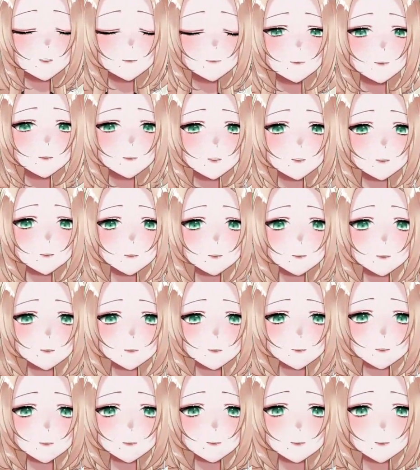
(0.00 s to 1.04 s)
have to like
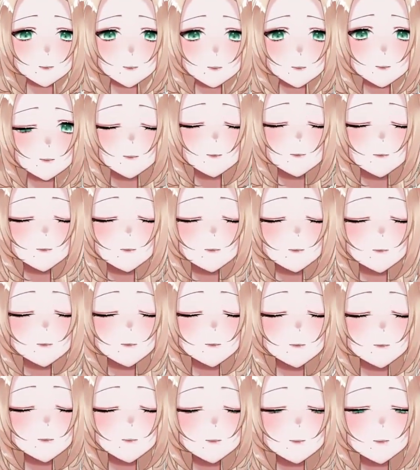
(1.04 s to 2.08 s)

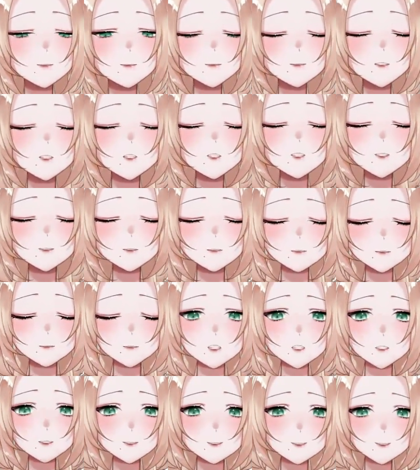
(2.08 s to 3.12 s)
lift their head too
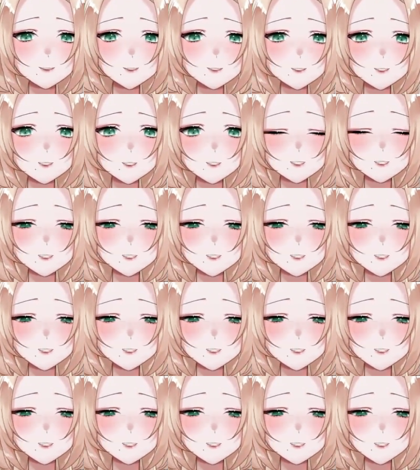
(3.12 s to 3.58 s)
much.